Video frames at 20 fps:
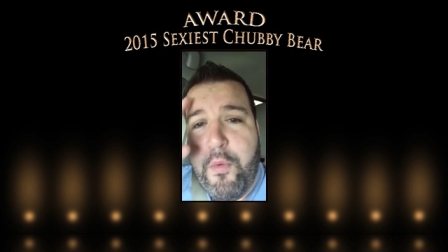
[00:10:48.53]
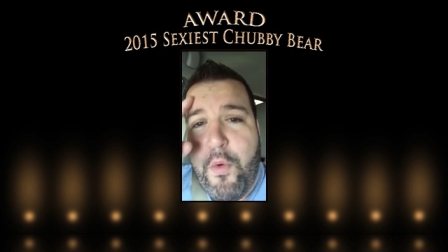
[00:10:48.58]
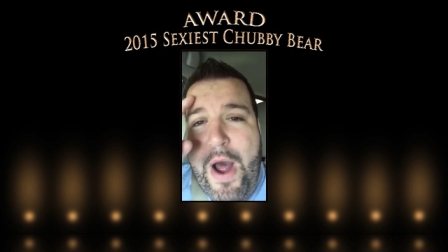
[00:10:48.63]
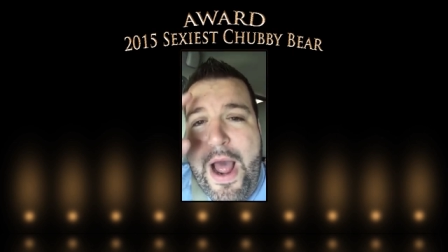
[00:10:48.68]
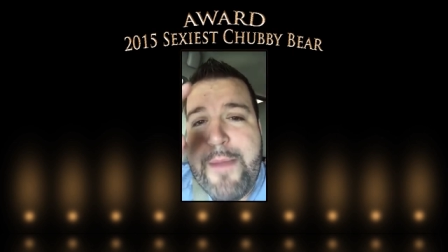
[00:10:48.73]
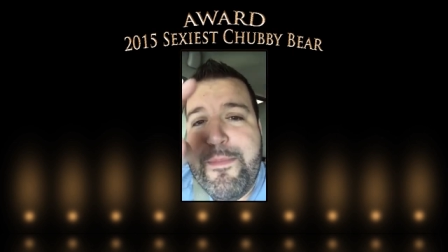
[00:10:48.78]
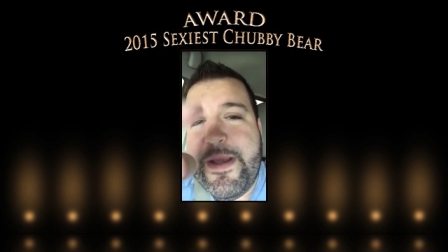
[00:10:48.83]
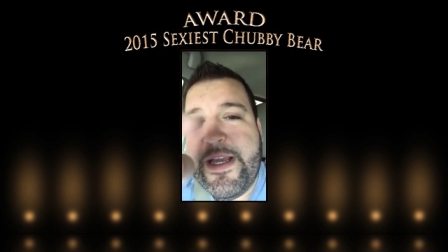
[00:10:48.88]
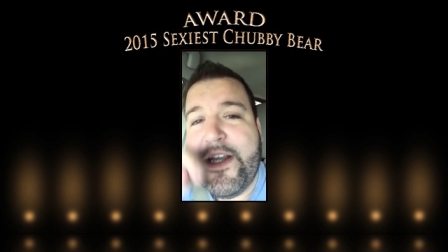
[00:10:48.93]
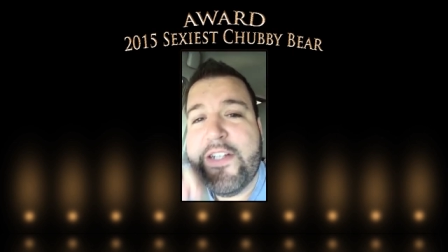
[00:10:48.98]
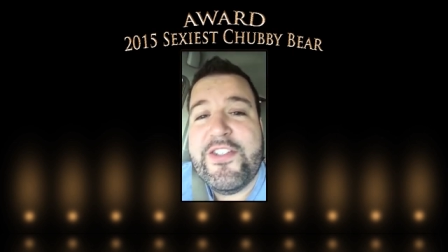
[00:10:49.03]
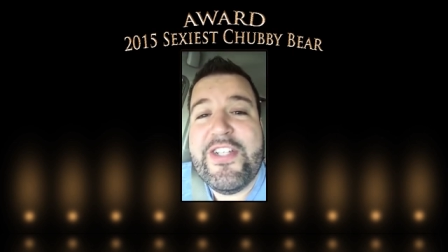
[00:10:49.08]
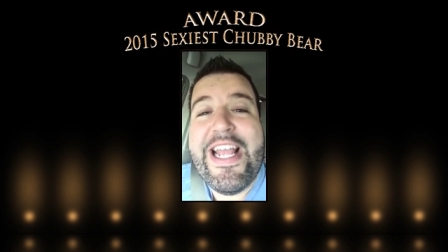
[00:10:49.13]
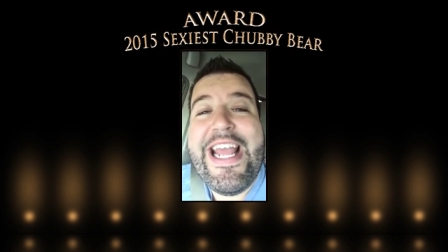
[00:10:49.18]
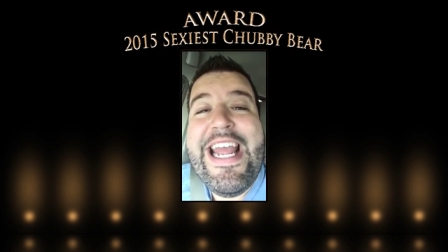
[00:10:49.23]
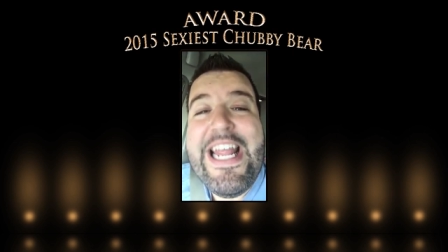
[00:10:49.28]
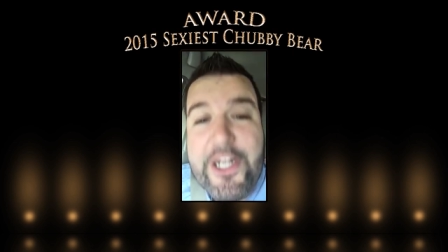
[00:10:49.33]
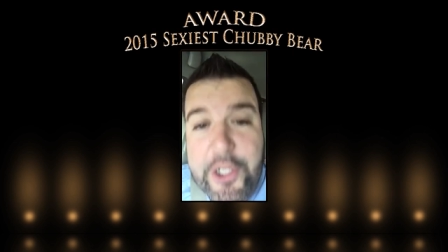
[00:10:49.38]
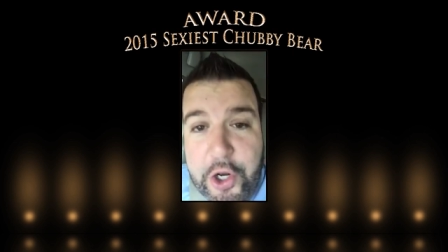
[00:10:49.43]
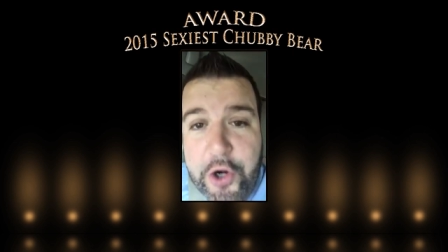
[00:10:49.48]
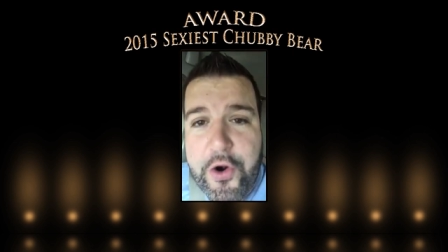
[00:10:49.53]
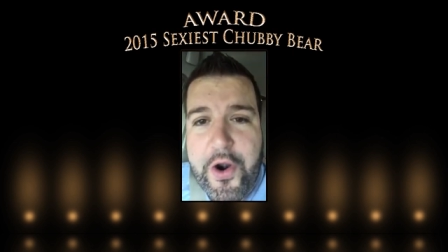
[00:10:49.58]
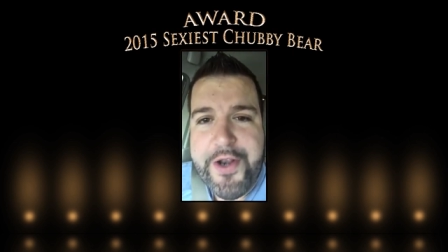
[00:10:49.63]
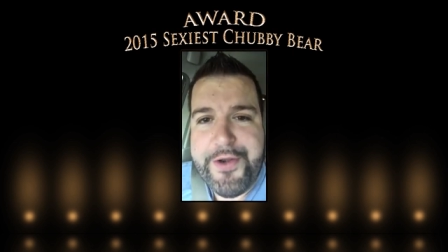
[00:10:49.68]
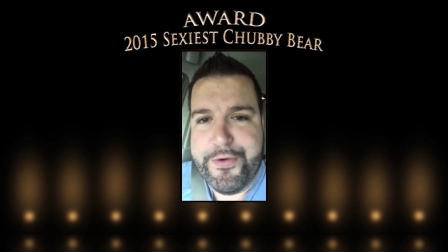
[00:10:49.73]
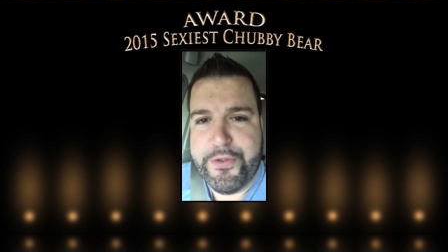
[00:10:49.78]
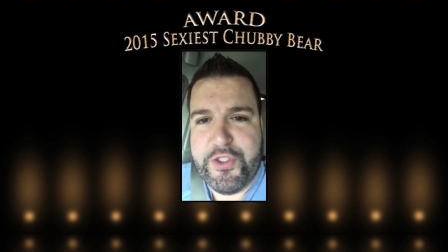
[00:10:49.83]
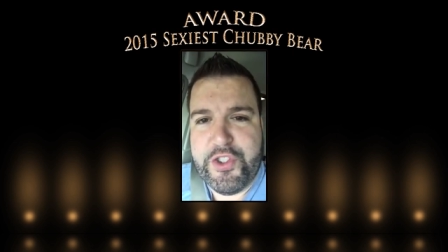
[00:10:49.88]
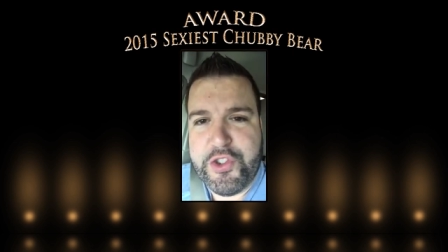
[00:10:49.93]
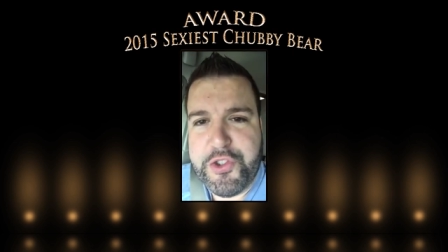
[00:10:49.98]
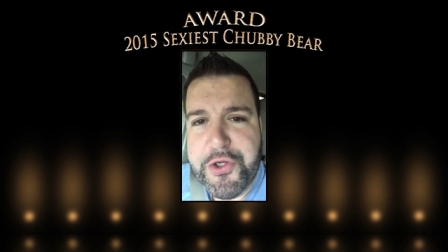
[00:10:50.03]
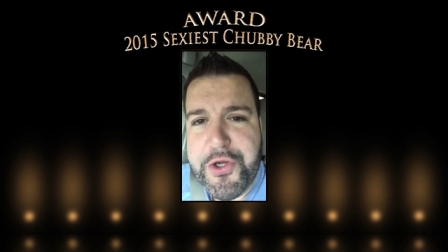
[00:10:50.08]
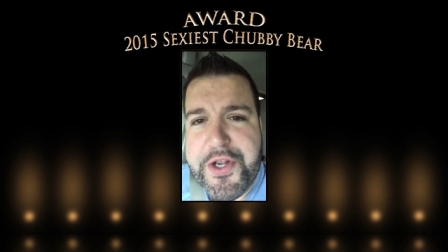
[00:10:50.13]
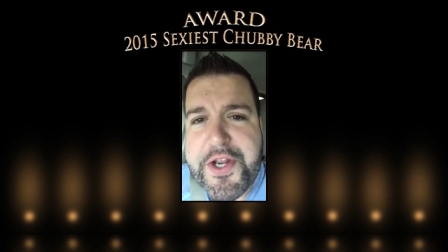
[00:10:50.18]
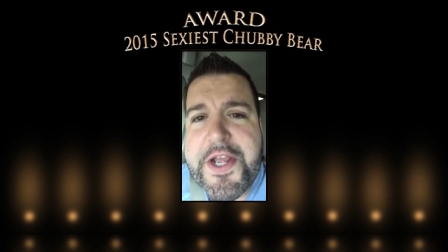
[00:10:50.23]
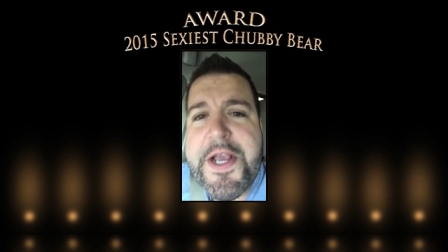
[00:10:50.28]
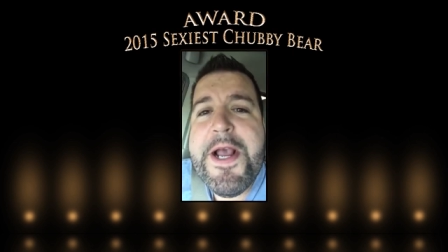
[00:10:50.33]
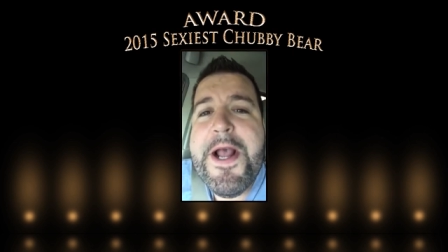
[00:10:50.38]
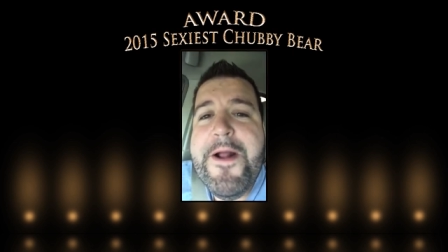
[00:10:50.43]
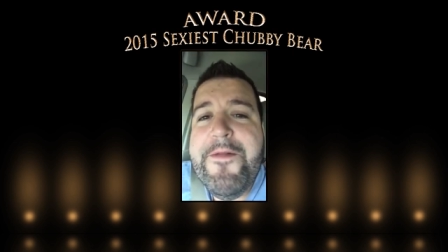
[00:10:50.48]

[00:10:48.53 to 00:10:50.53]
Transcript: Why? Because Hitler understood